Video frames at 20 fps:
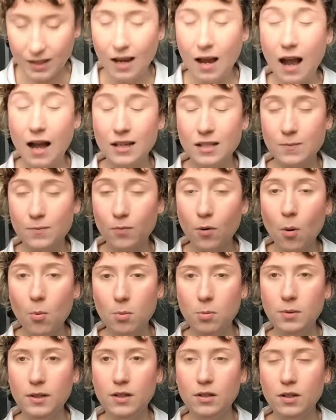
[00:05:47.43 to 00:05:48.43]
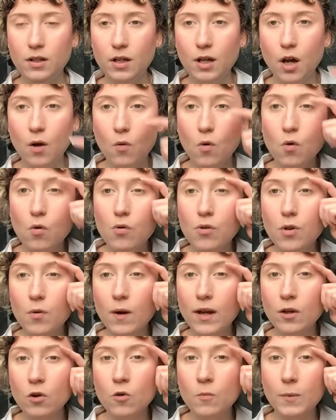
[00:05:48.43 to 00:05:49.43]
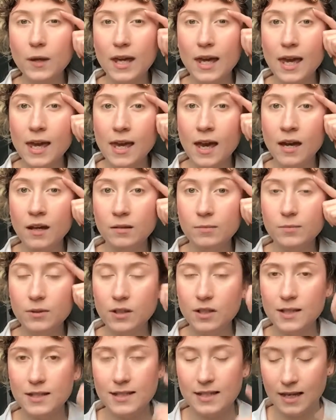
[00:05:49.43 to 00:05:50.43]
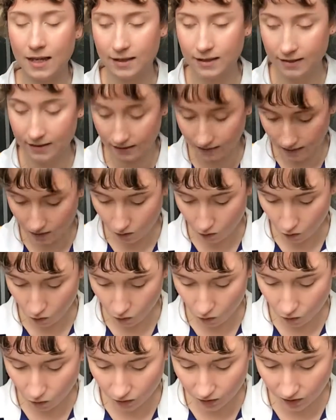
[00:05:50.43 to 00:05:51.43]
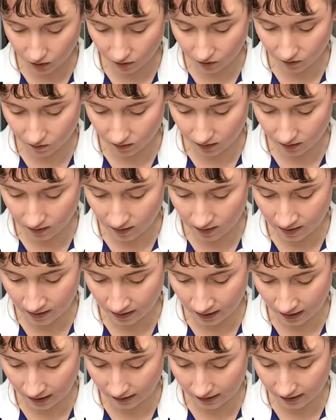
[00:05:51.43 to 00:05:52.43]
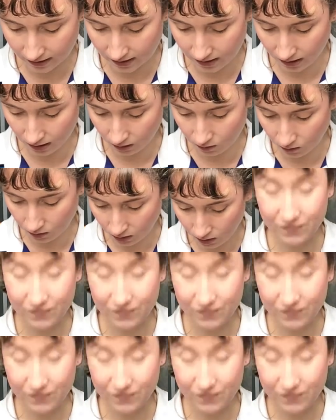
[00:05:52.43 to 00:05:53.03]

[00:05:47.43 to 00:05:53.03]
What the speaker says: It's probably going to go all the way up here because that's also something that they like to do.